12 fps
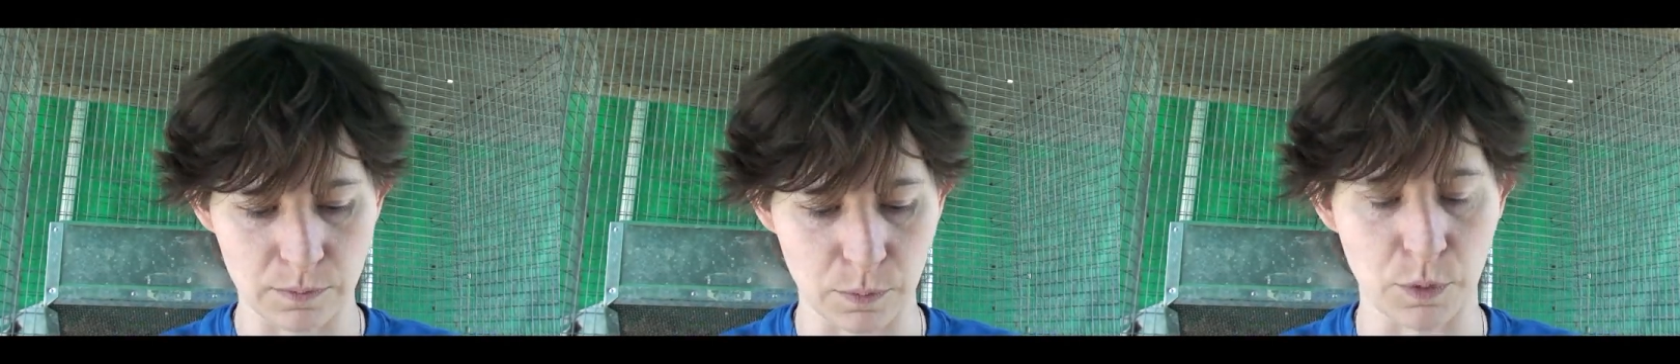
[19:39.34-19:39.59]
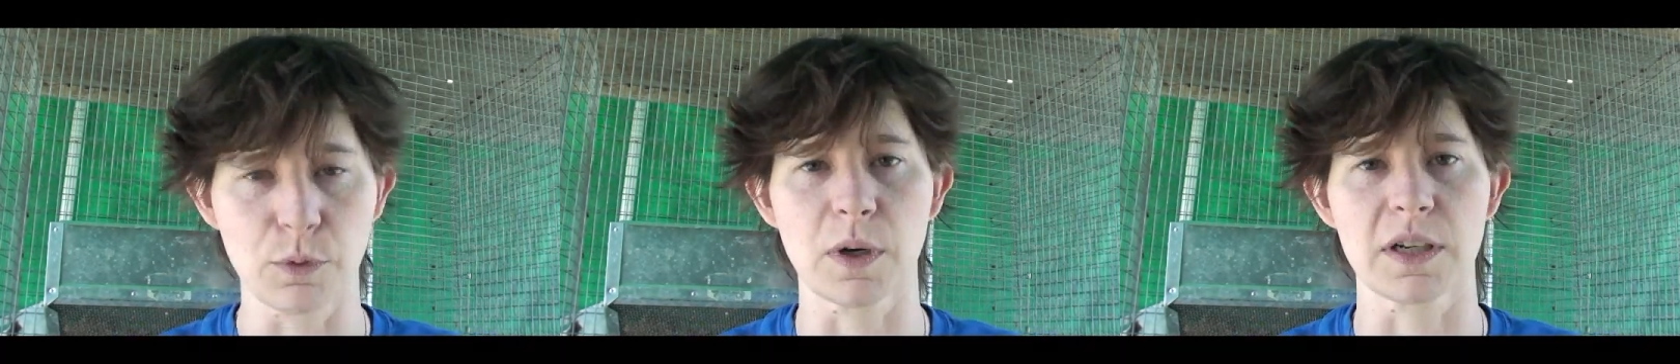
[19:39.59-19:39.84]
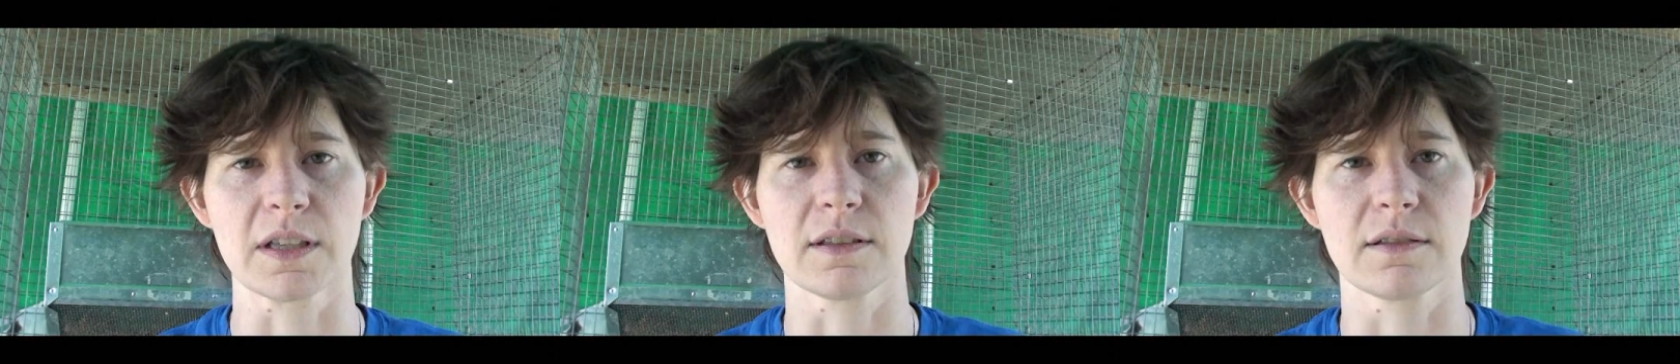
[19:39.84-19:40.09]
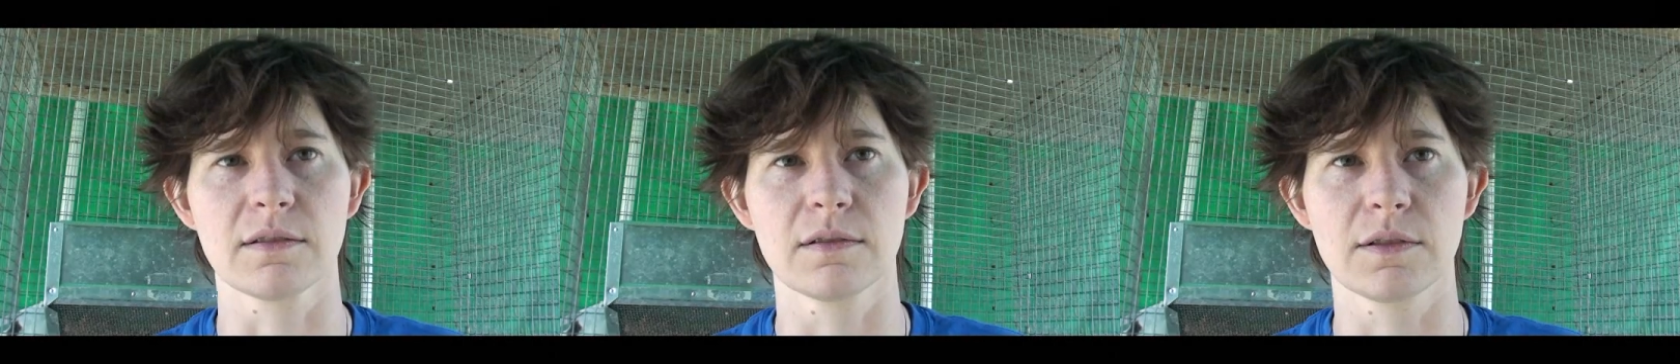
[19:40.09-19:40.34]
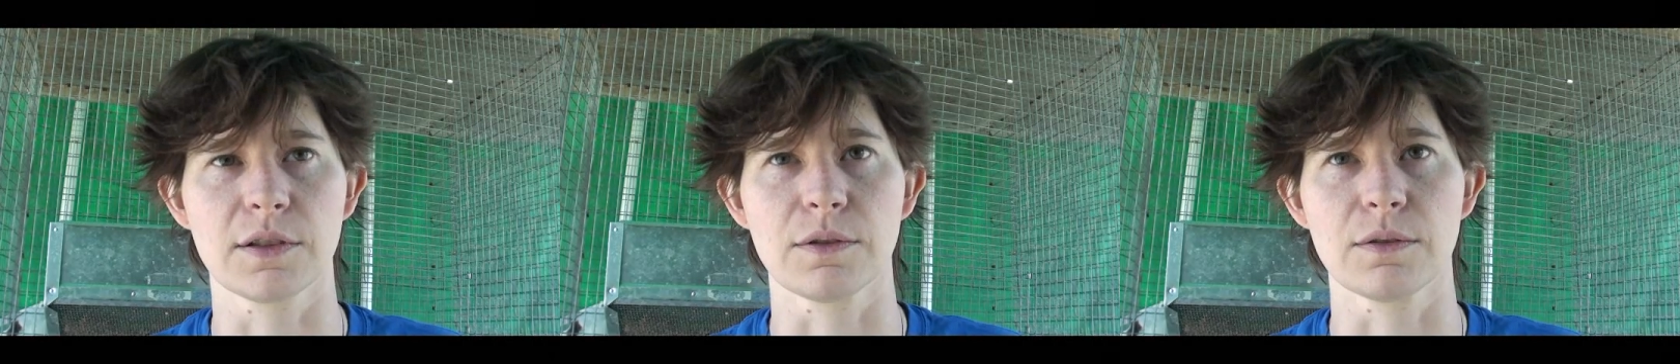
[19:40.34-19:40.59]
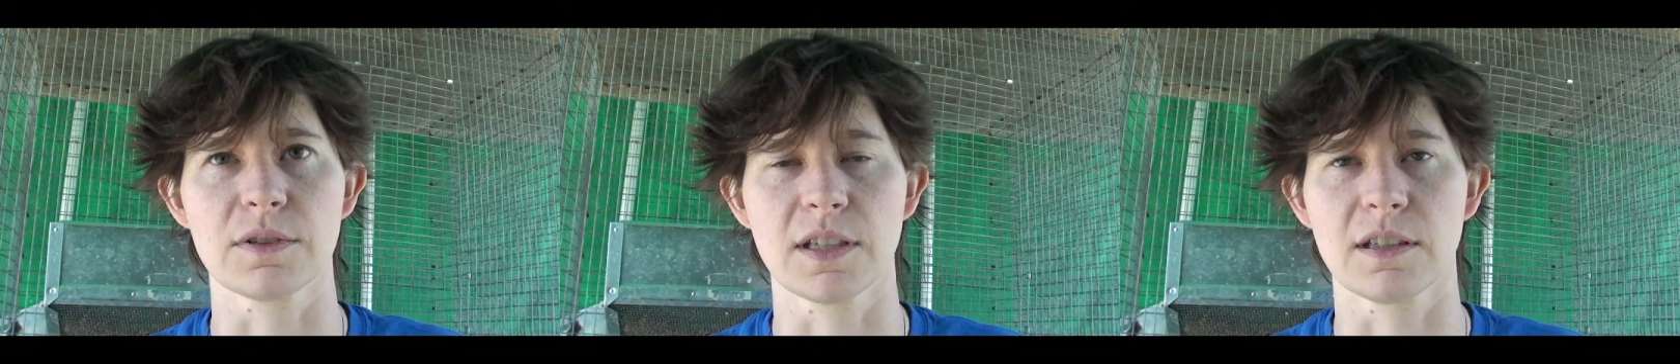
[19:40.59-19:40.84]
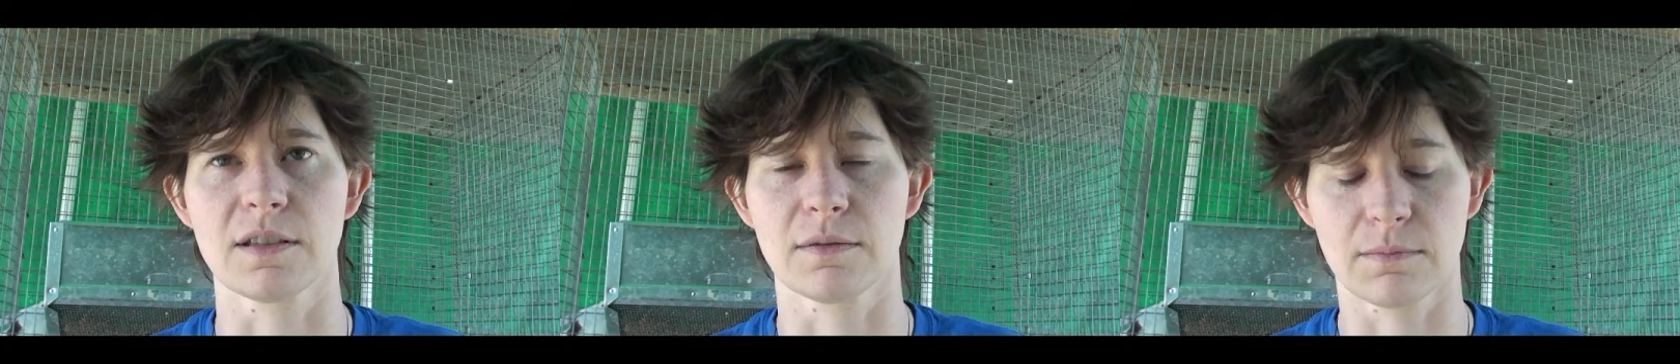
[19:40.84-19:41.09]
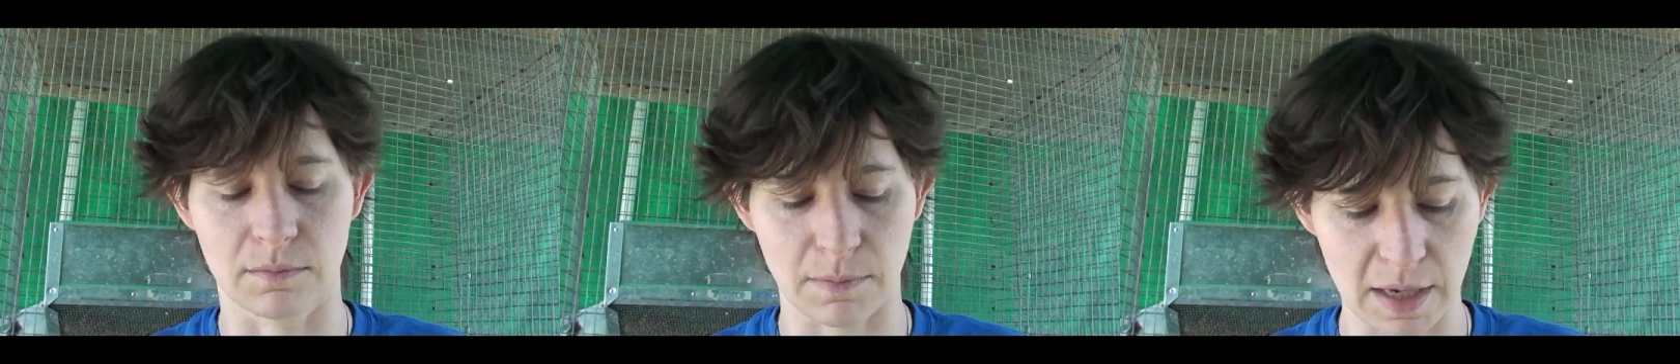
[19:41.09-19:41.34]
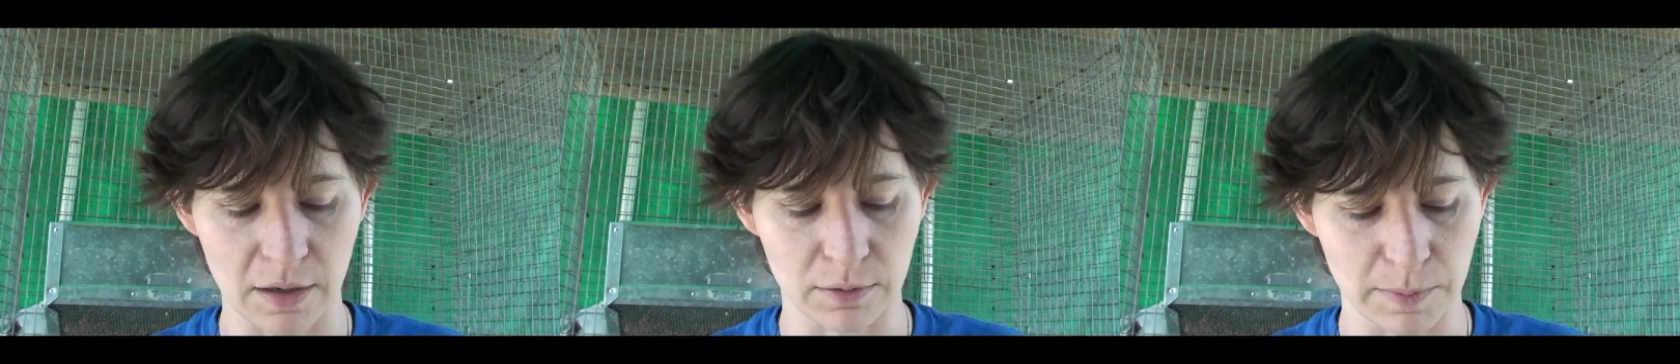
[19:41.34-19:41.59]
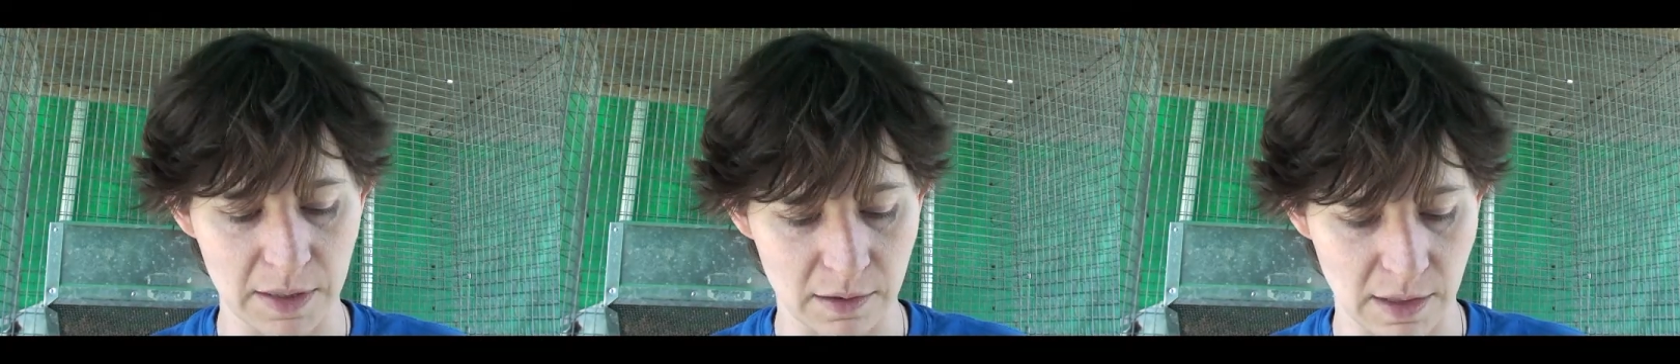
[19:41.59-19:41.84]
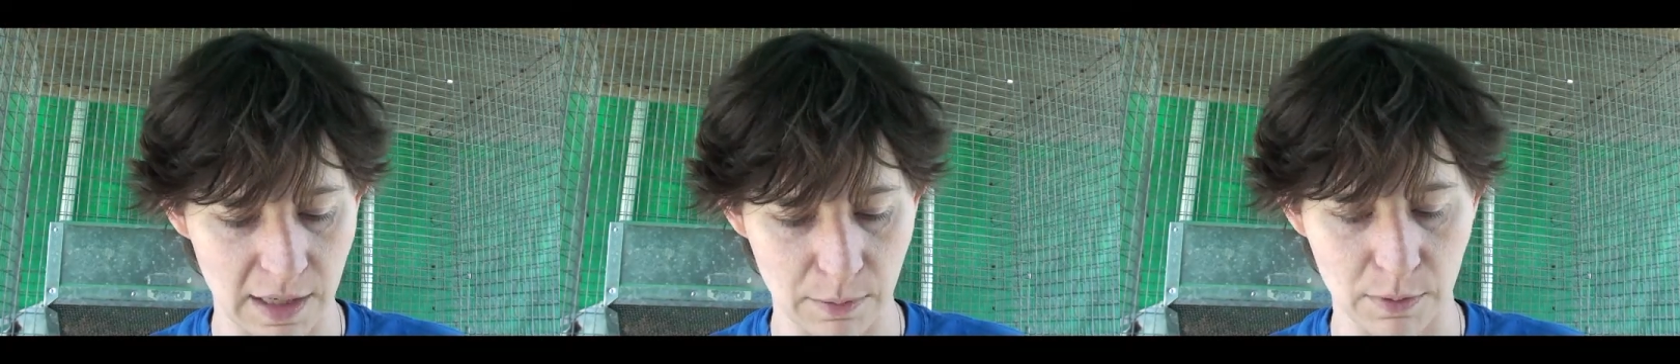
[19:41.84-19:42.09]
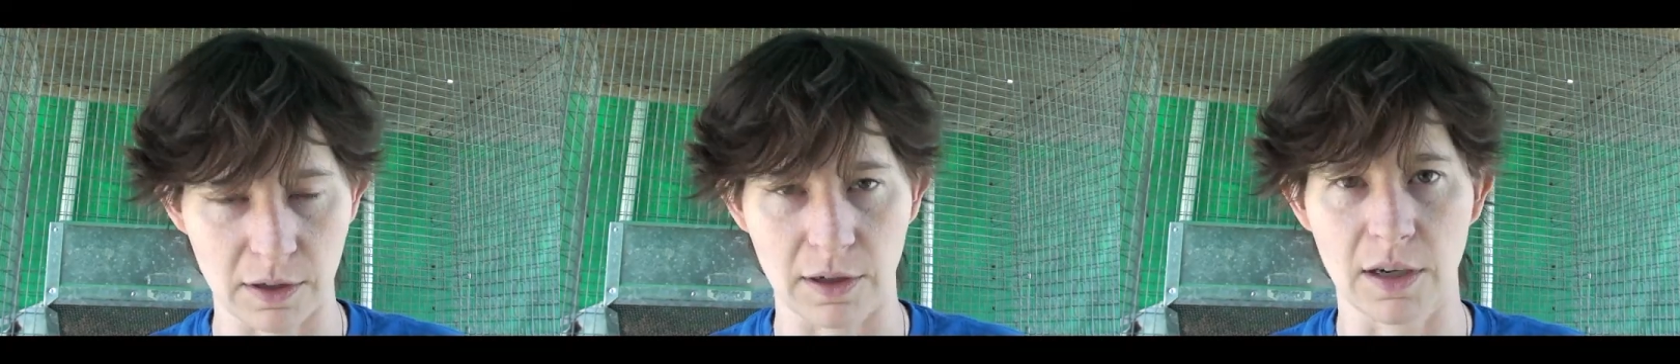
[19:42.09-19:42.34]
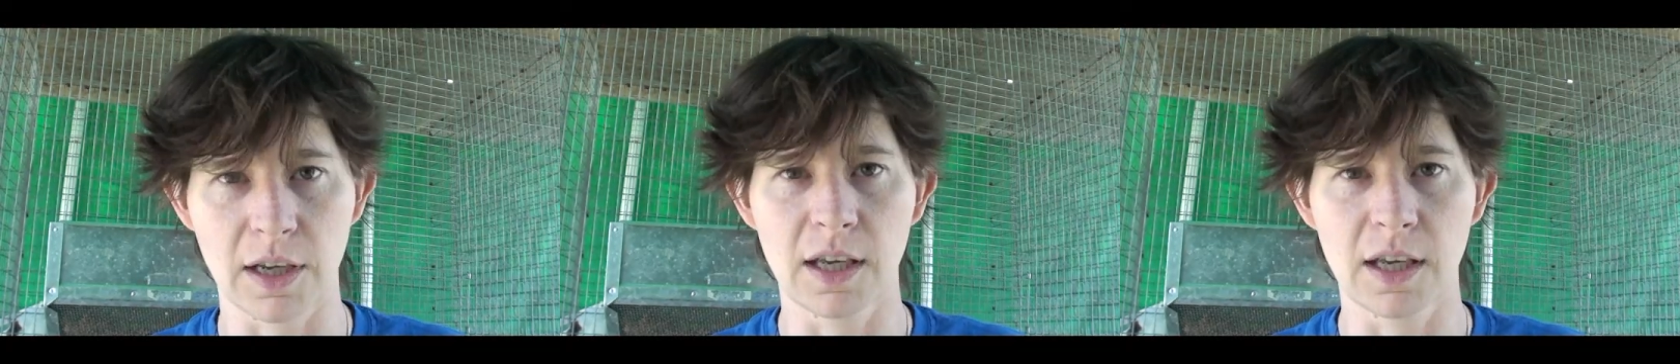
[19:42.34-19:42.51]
wanted to send mail, but they were